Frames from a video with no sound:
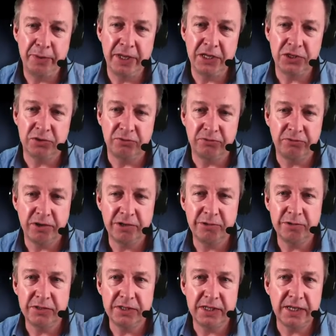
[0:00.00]
Pitch and
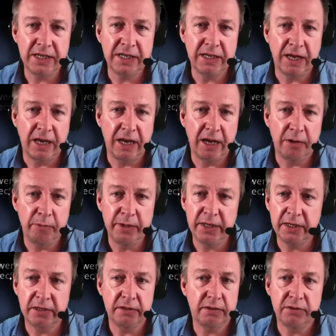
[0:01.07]
frequency.
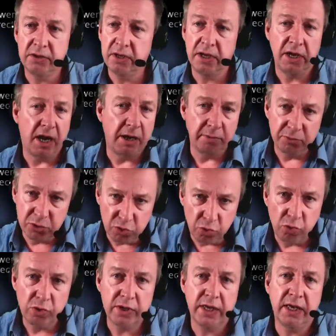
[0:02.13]
I'm
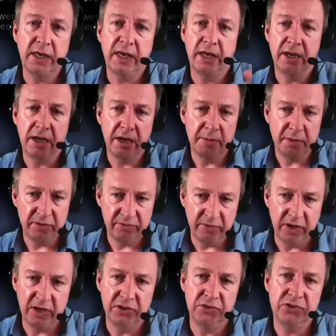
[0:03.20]
talking and I am
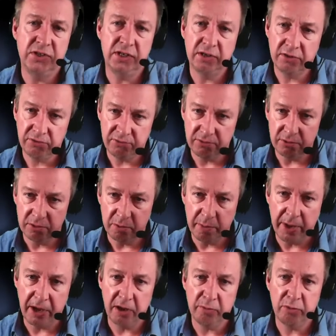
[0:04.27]
advancing through the
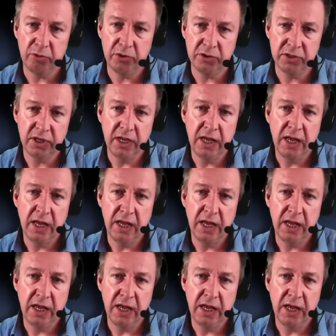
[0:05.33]
PowerPoint